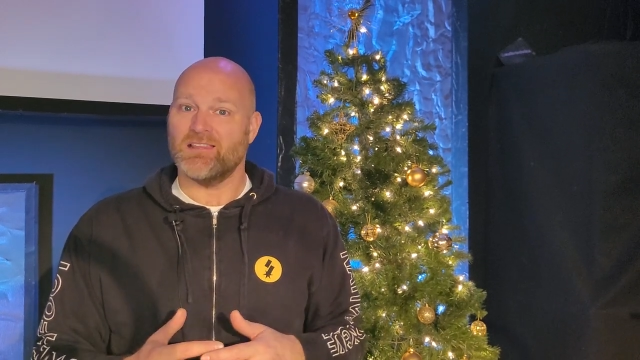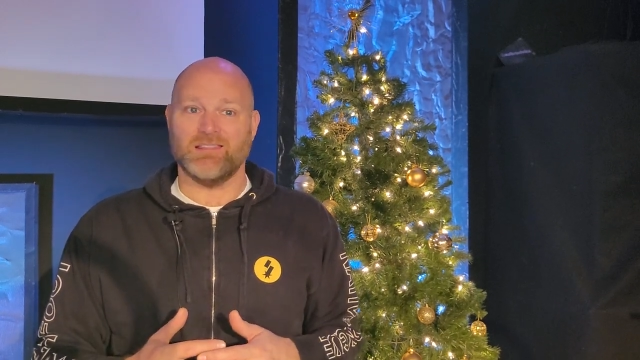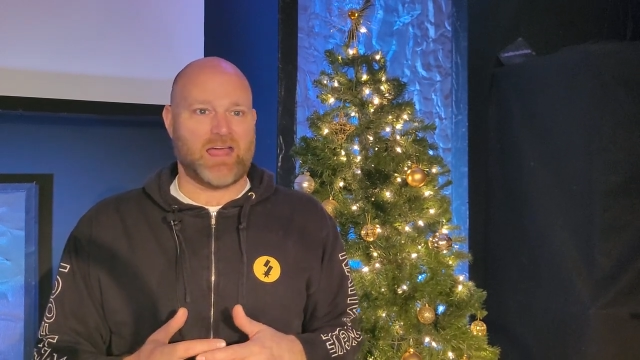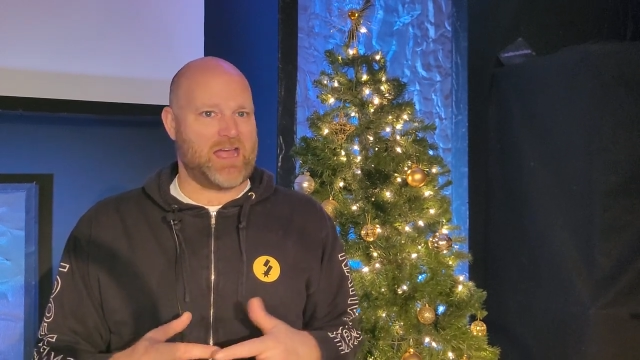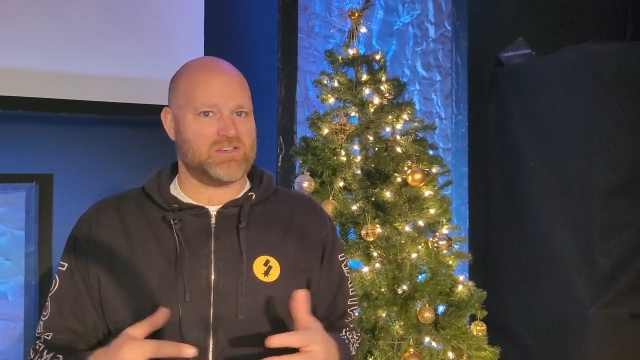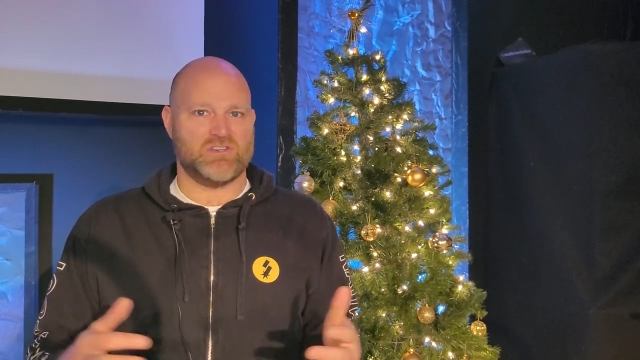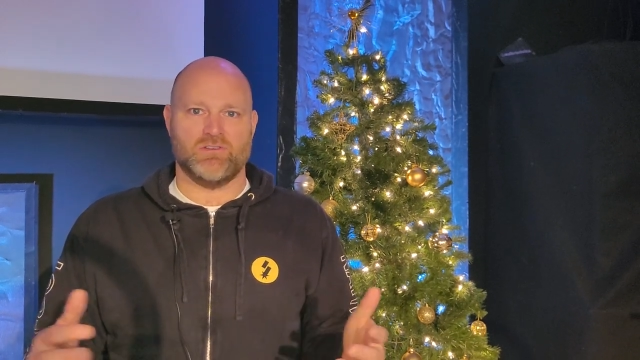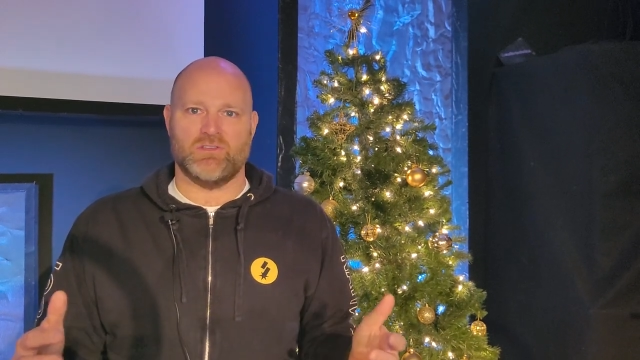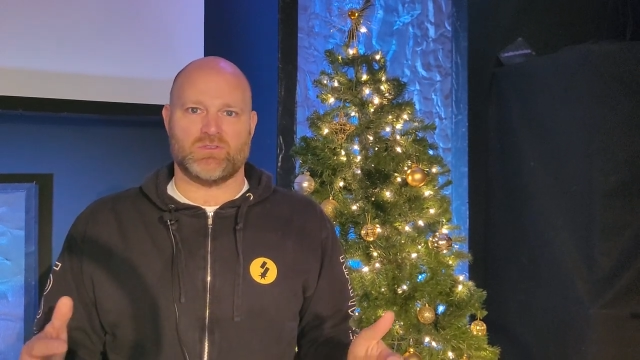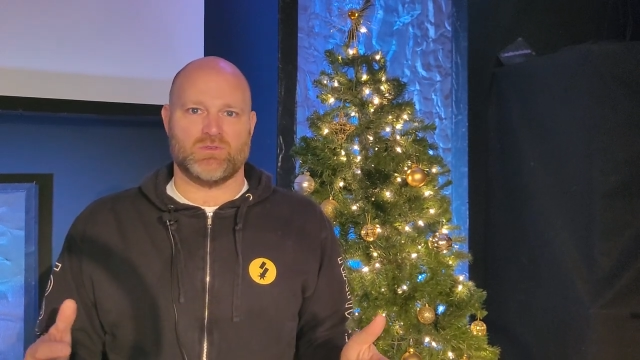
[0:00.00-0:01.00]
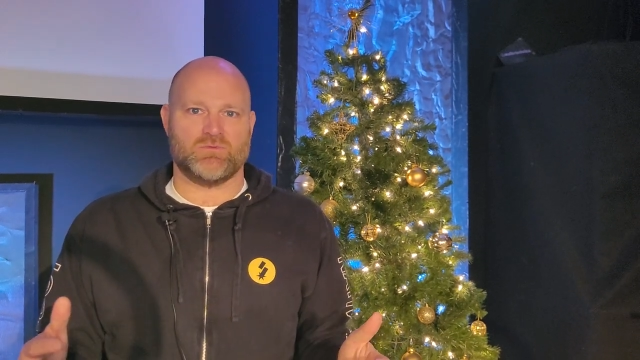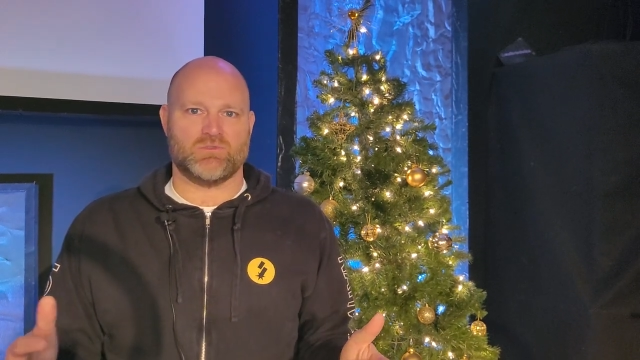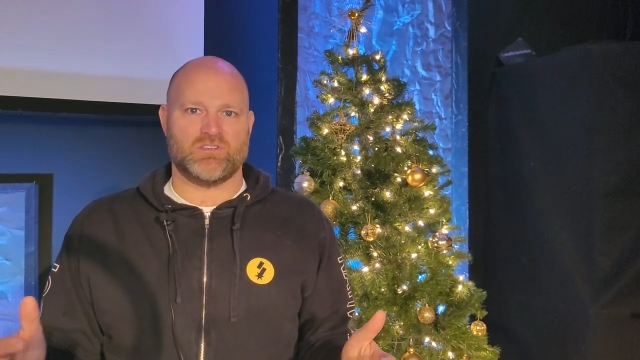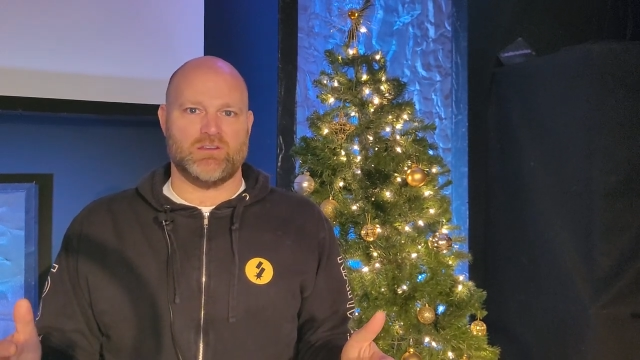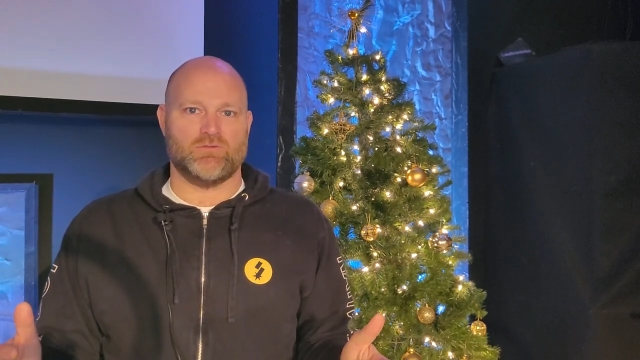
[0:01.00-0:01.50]
Last year, this was
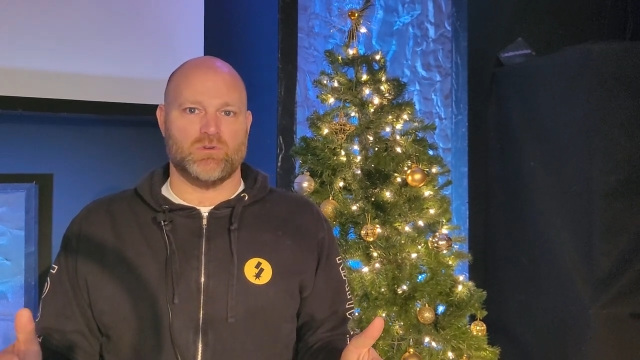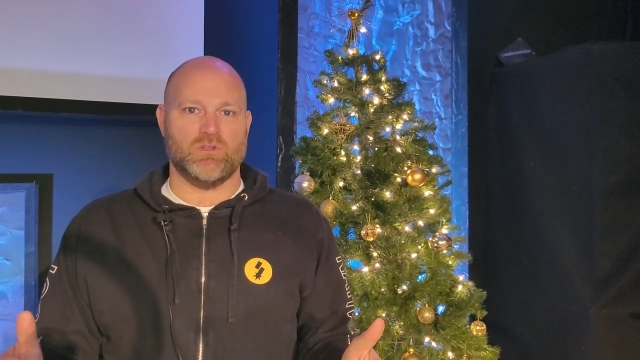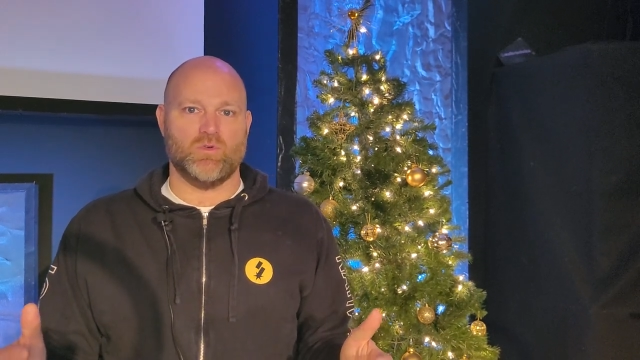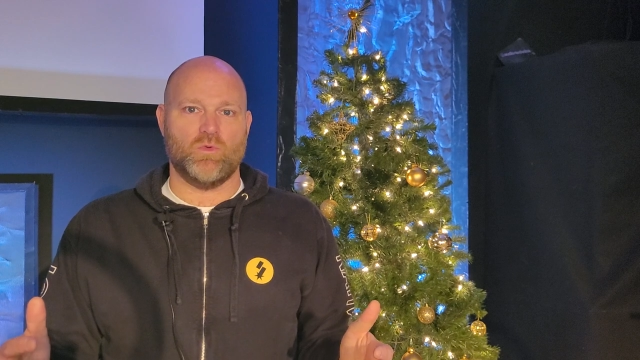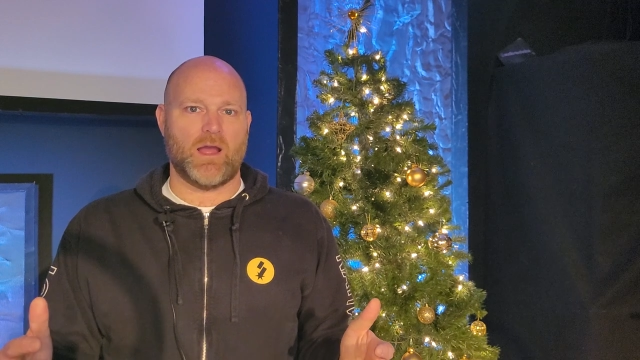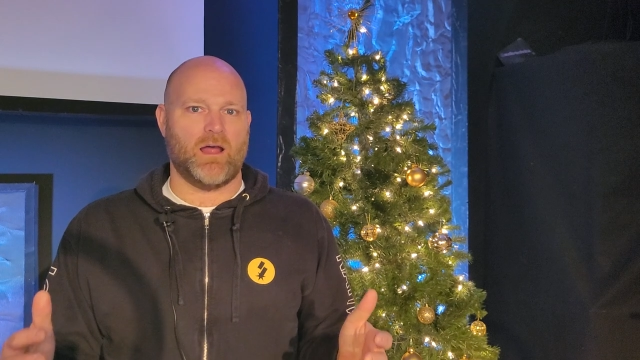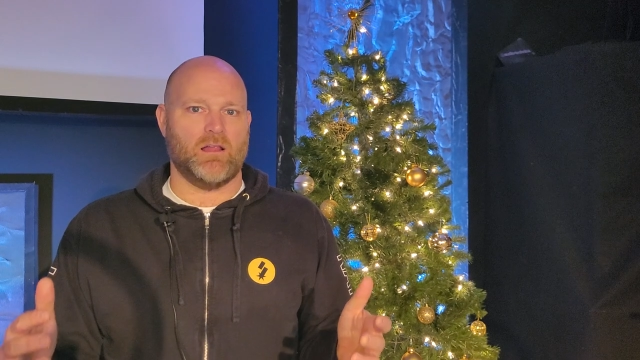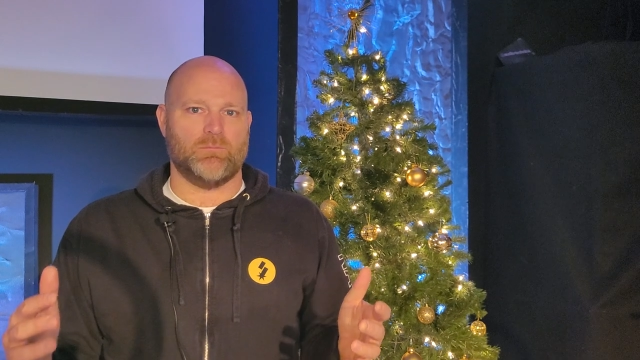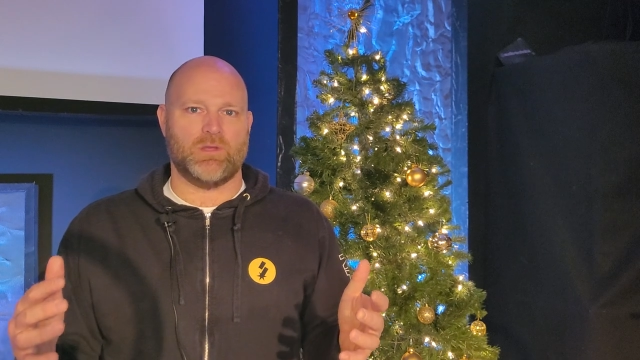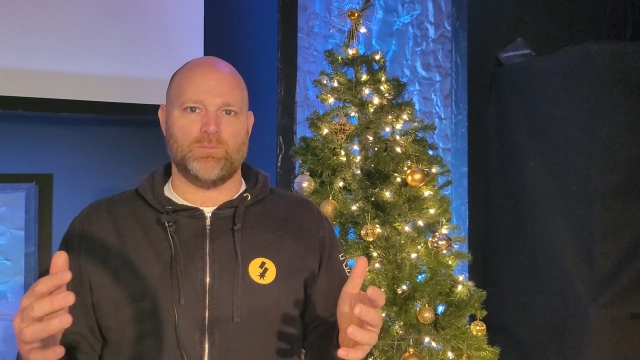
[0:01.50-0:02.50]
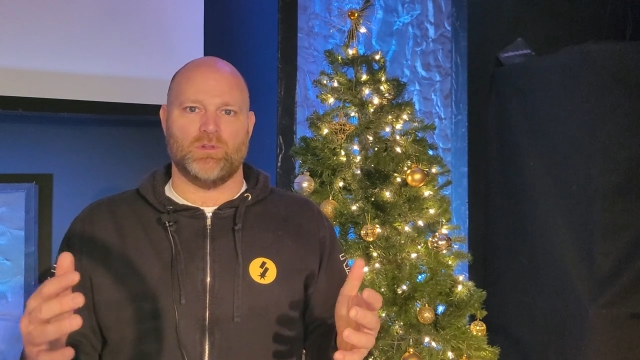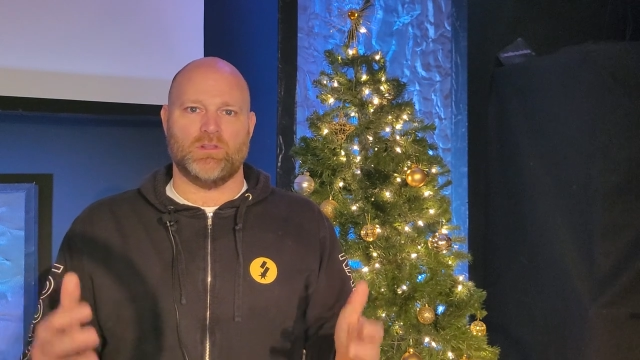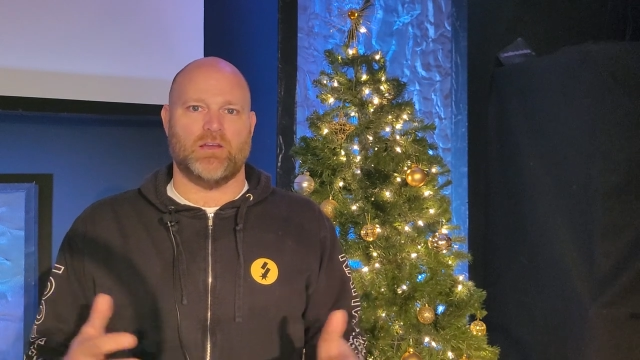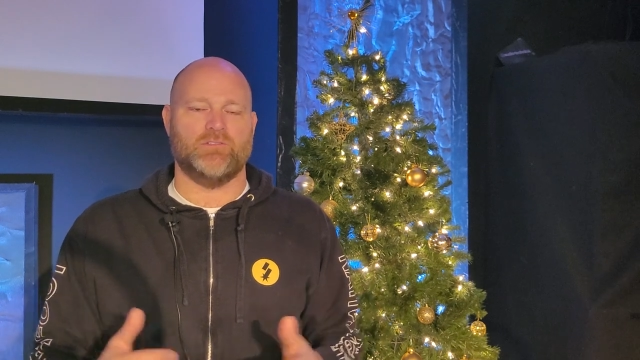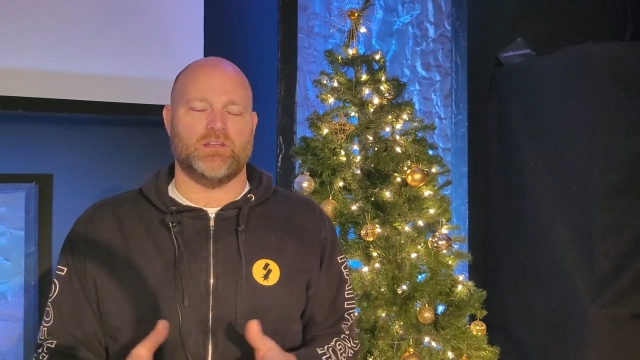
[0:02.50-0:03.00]
received really well, and people
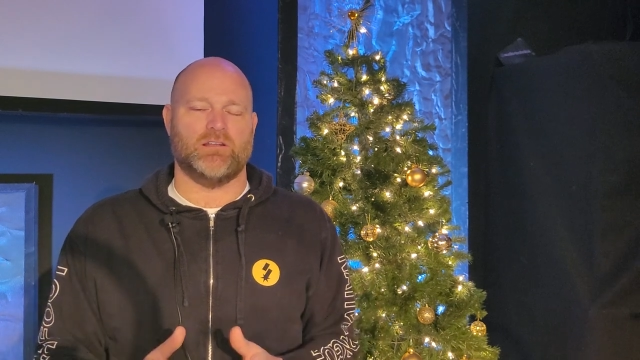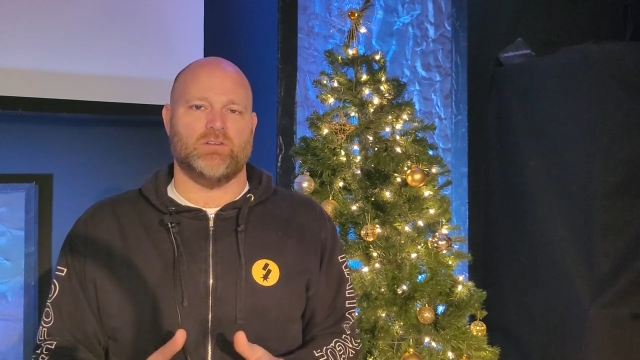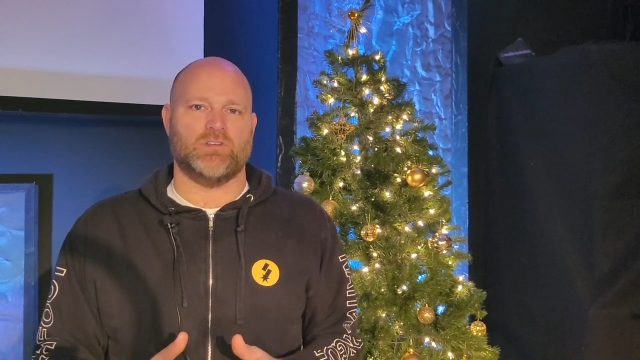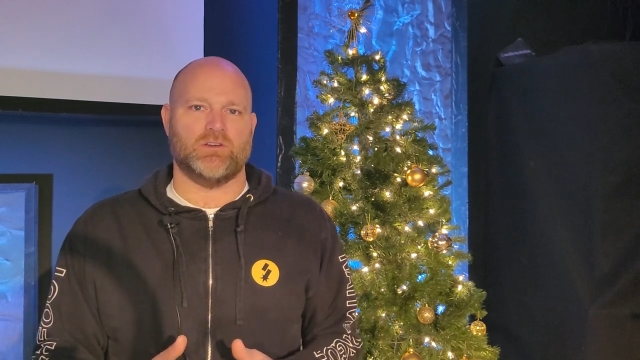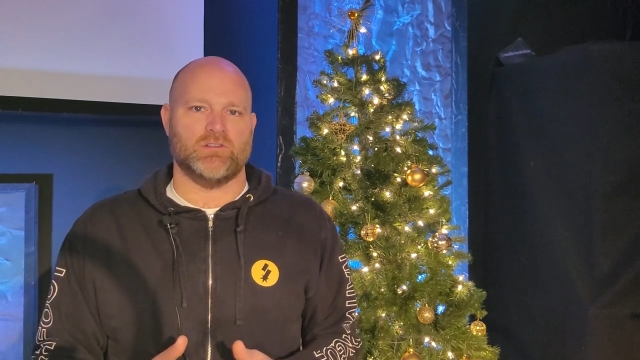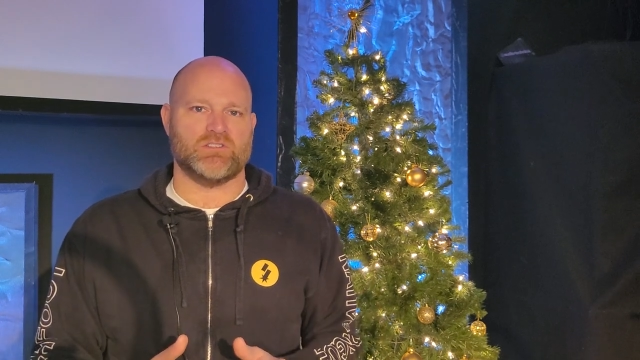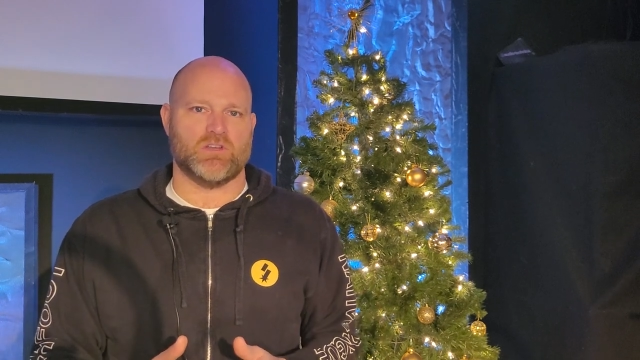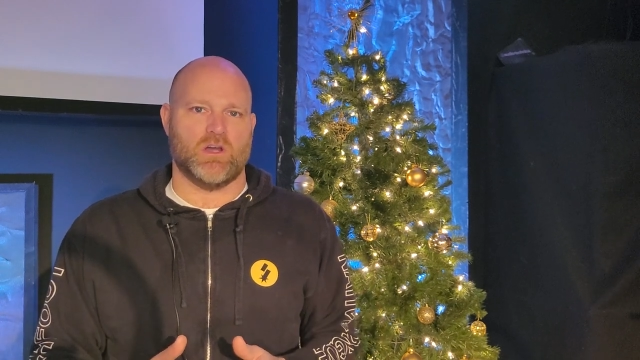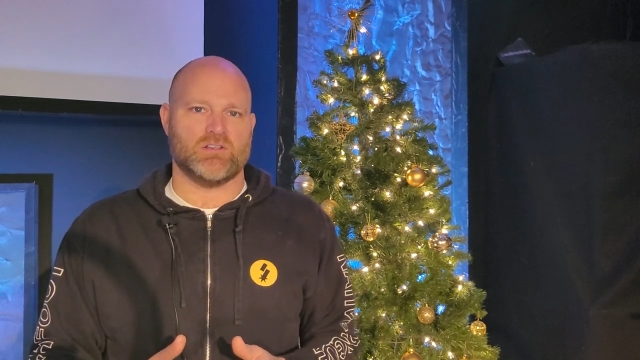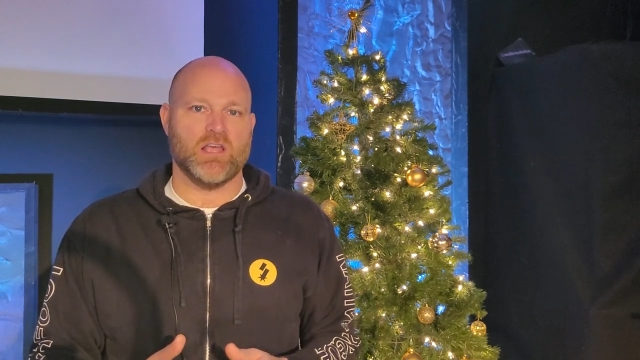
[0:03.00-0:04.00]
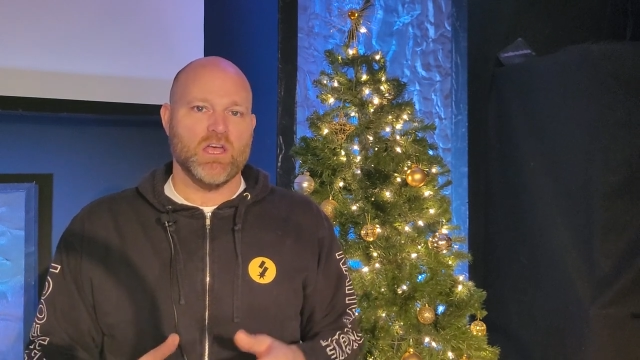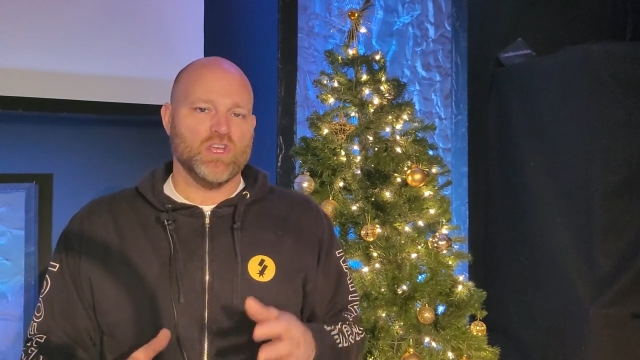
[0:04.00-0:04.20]
loved it and loved hearing the songs.